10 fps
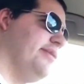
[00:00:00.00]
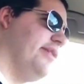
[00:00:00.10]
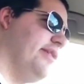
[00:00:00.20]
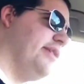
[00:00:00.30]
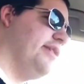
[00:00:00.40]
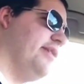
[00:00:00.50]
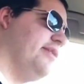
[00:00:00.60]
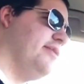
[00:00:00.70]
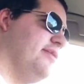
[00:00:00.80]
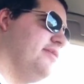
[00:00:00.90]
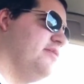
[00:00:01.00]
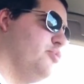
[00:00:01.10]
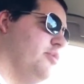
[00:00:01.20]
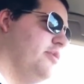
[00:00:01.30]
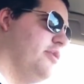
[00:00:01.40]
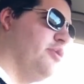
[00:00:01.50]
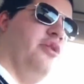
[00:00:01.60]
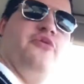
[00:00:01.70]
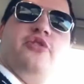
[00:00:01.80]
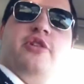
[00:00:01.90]
Yeah. Don't know
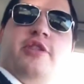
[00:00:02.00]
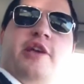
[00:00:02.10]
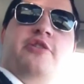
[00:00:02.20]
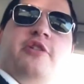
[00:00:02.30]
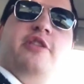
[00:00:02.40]
if it's good in standard.